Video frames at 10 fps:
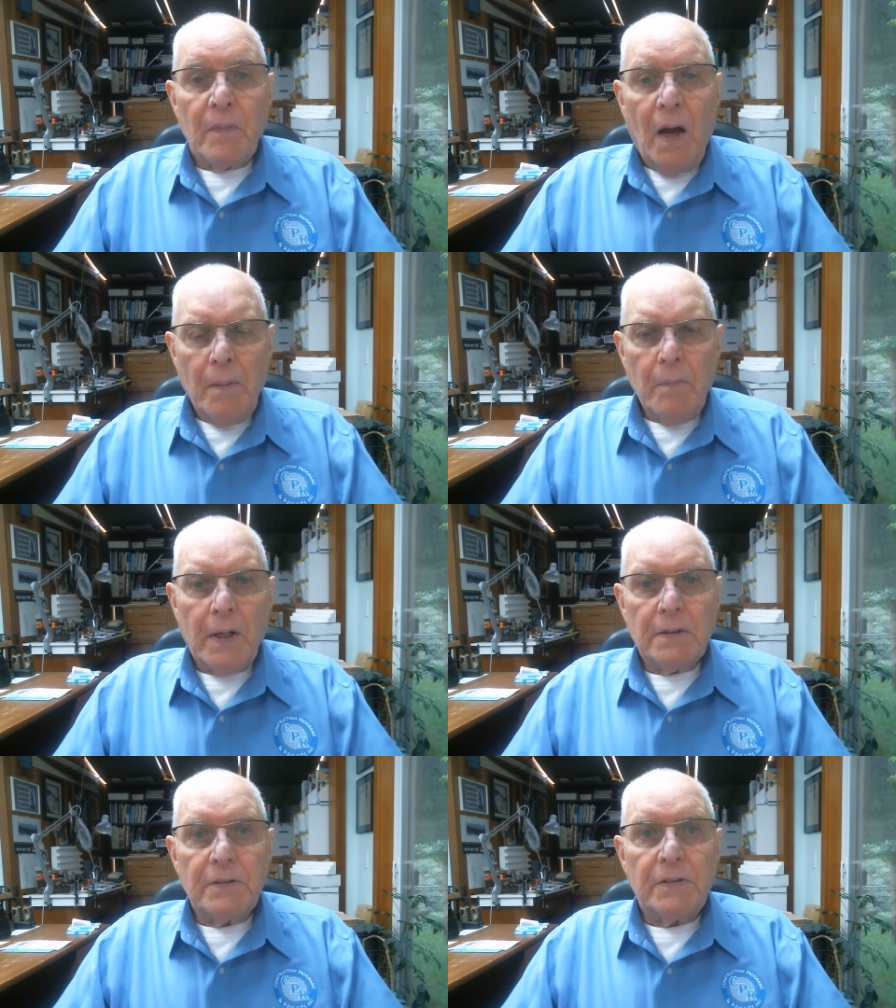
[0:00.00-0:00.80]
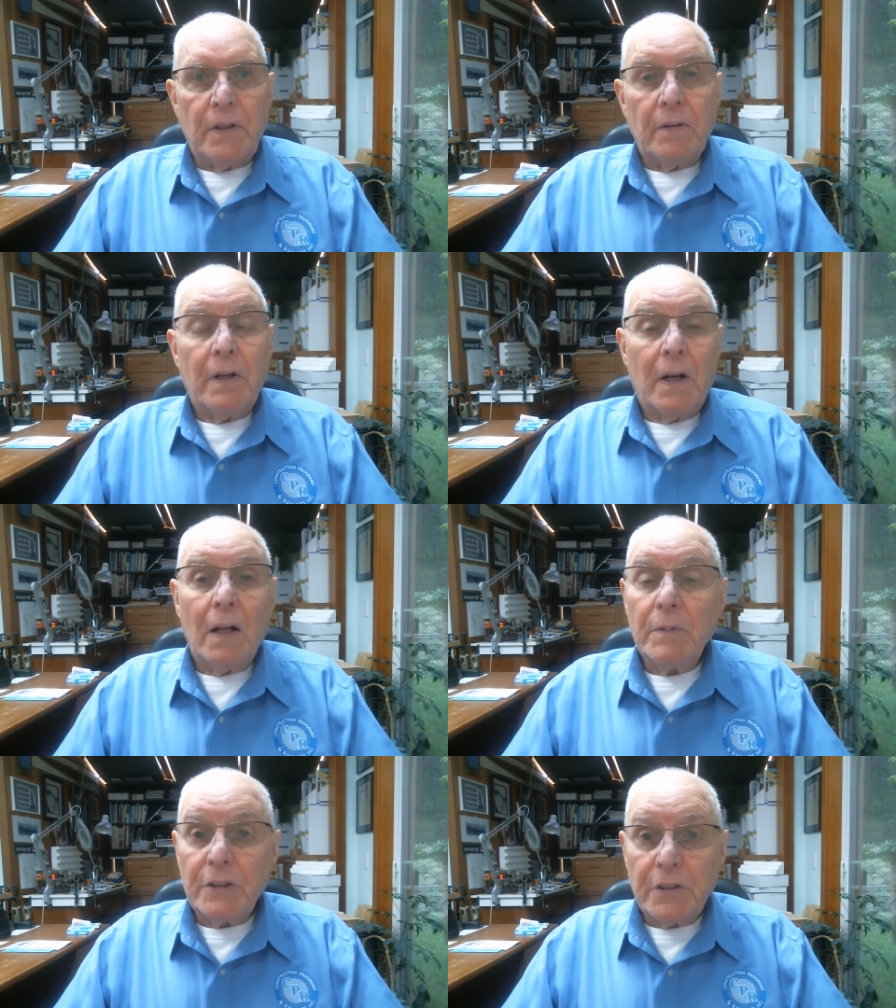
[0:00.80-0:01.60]
I'm Michael Stone, and I'll
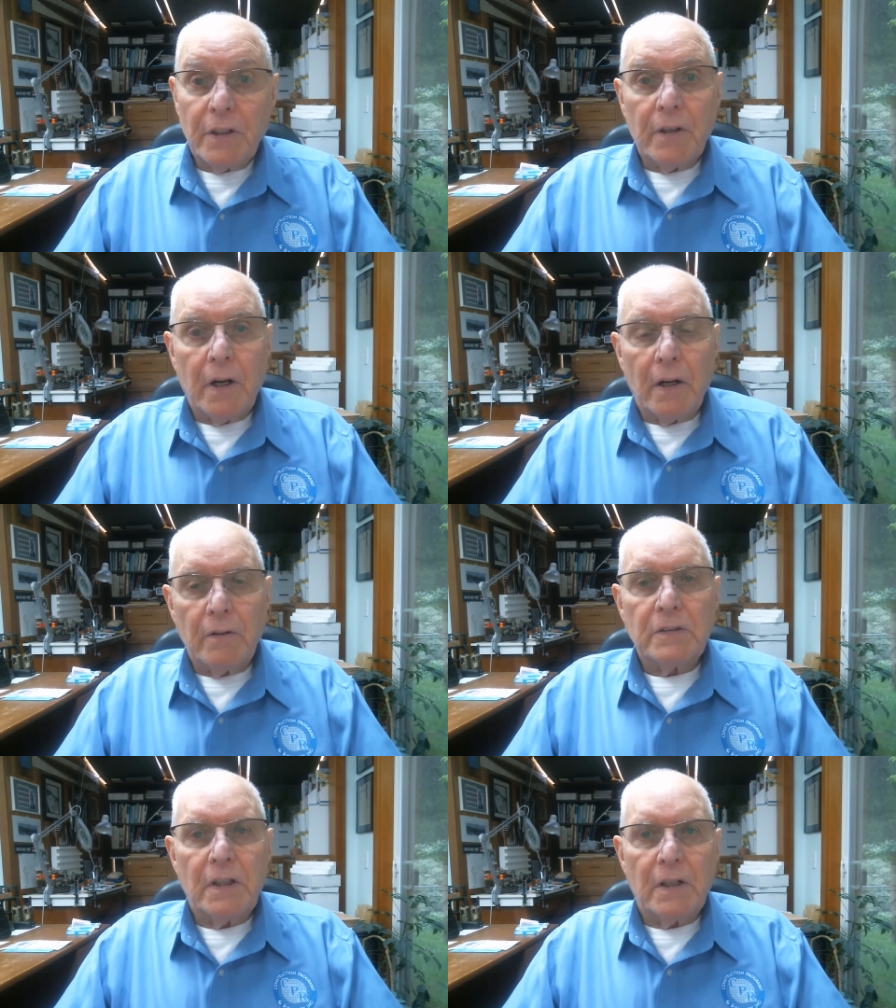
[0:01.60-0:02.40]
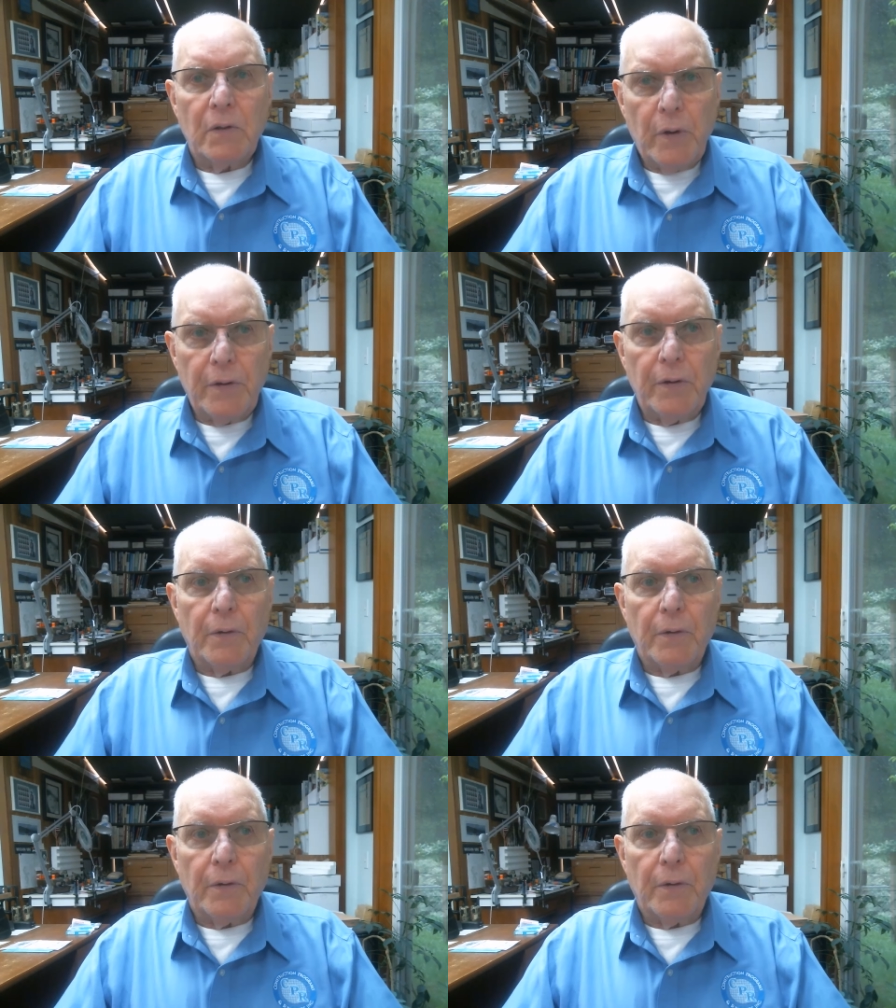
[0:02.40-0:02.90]
be sharing our newsletter with you.